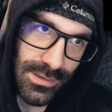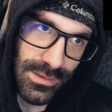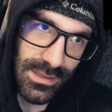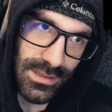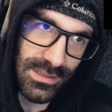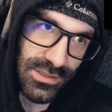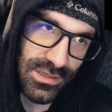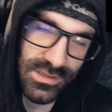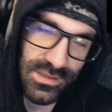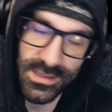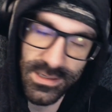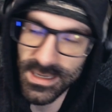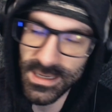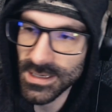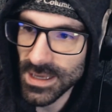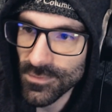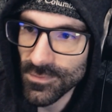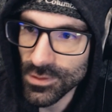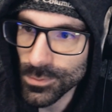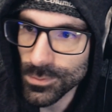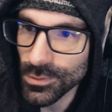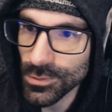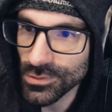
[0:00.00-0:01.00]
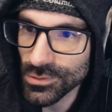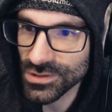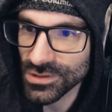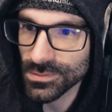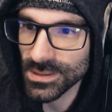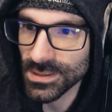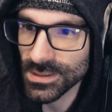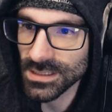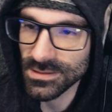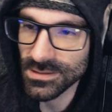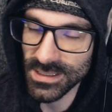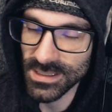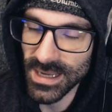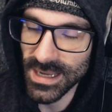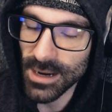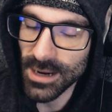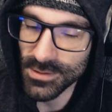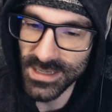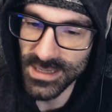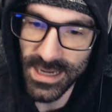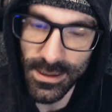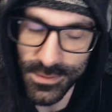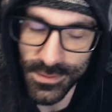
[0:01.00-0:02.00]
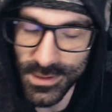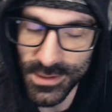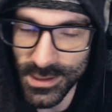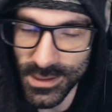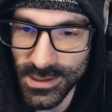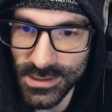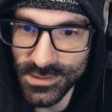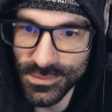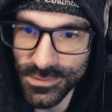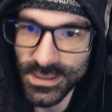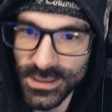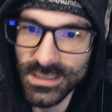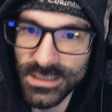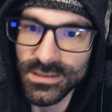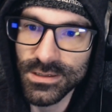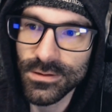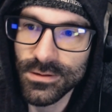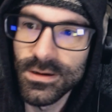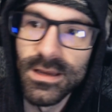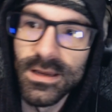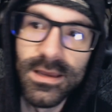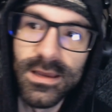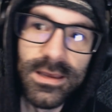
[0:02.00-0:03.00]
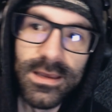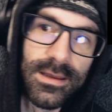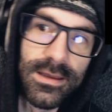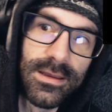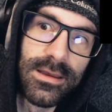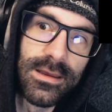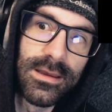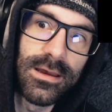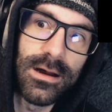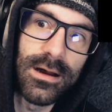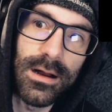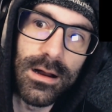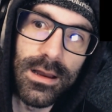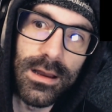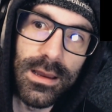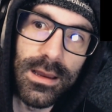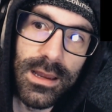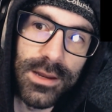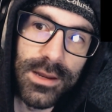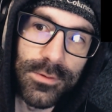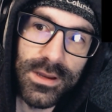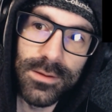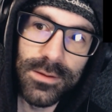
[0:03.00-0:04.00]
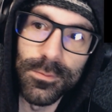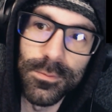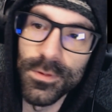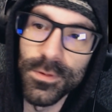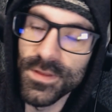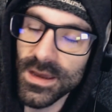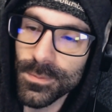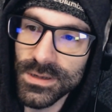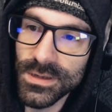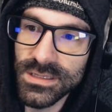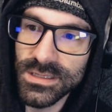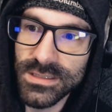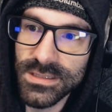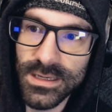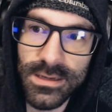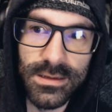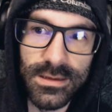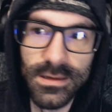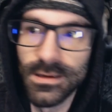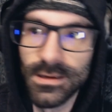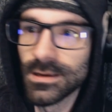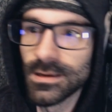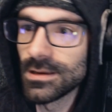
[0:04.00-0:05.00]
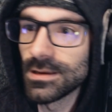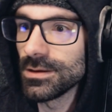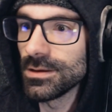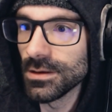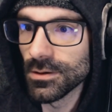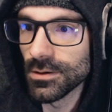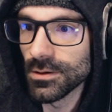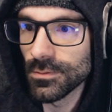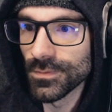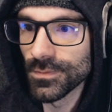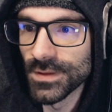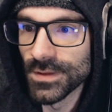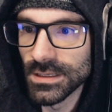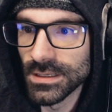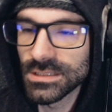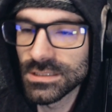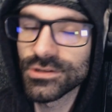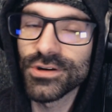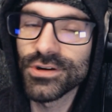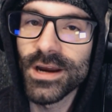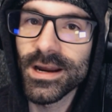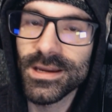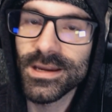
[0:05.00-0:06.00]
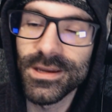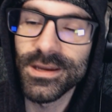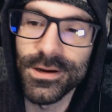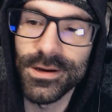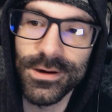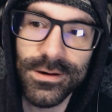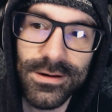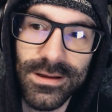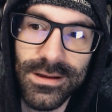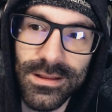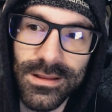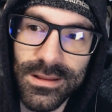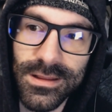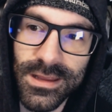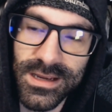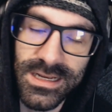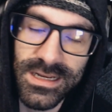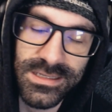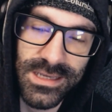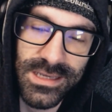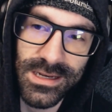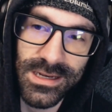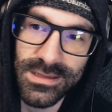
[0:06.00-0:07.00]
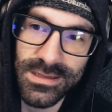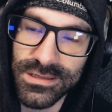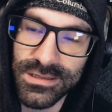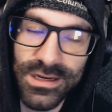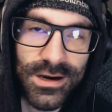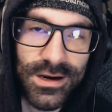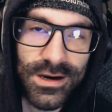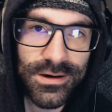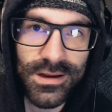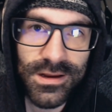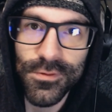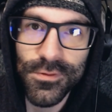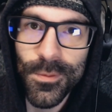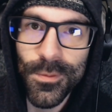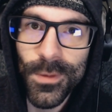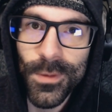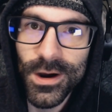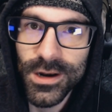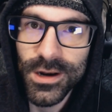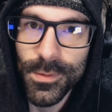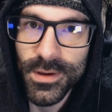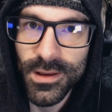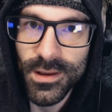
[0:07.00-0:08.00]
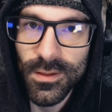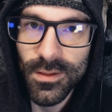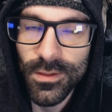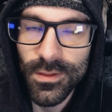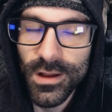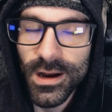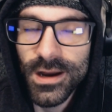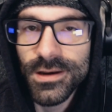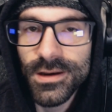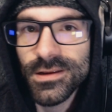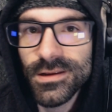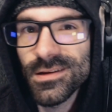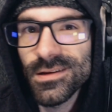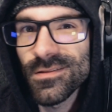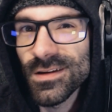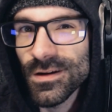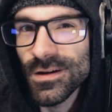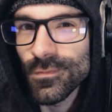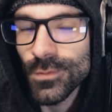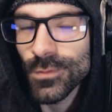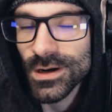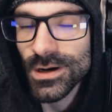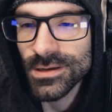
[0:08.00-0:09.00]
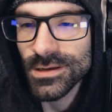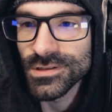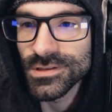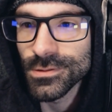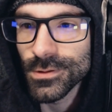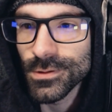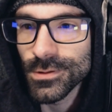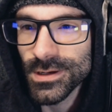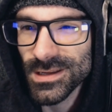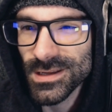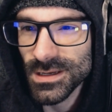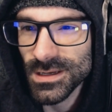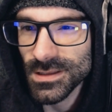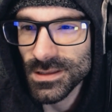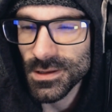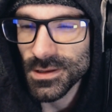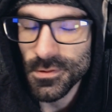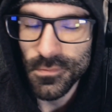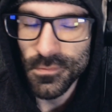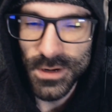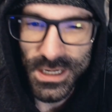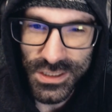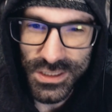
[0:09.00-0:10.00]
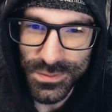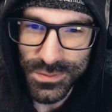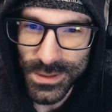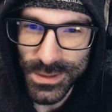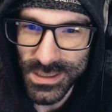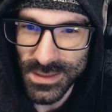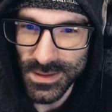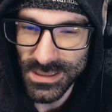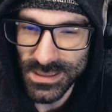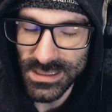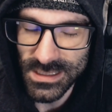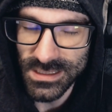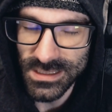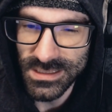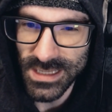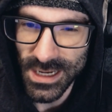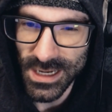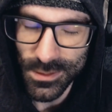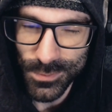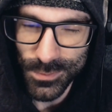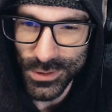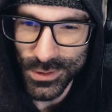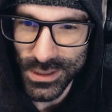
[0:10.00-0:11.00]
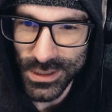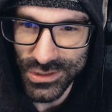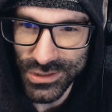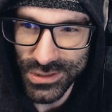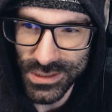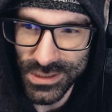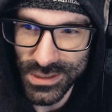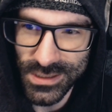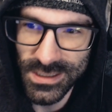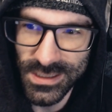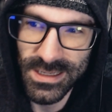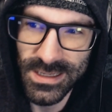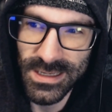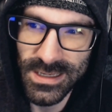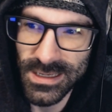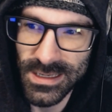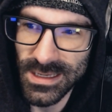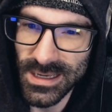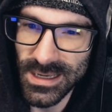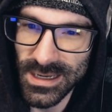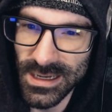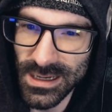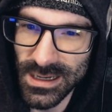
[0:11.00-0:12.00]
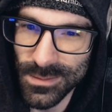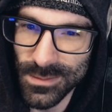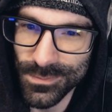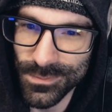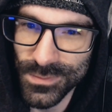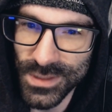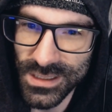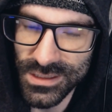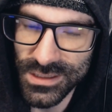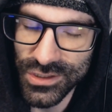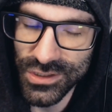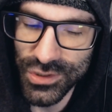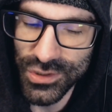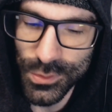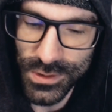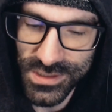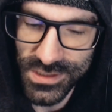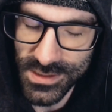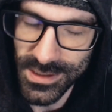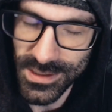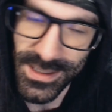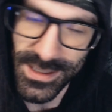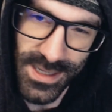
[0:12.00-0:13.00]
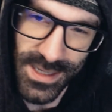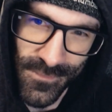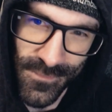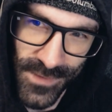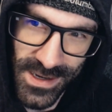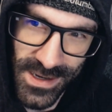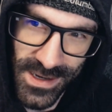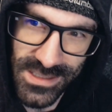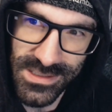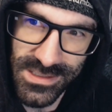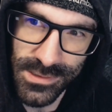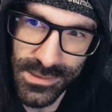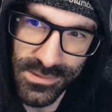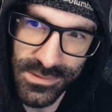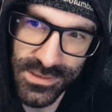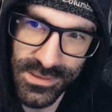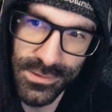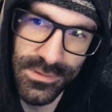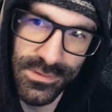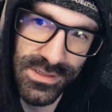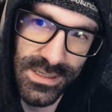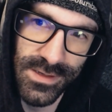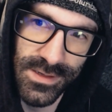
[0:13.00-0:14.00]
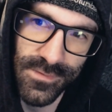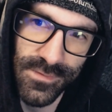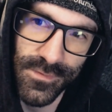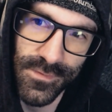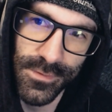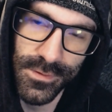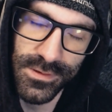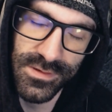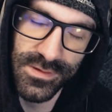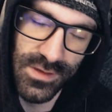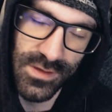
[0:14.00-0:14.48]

just like inevitable just because like how talented he is, right? So anyway, with that being said, you know, this track here, like I said at the start, it reminded me a lot like of what he was doing, like the arrangement and like the sound production, like the choice and like effects that he was using for his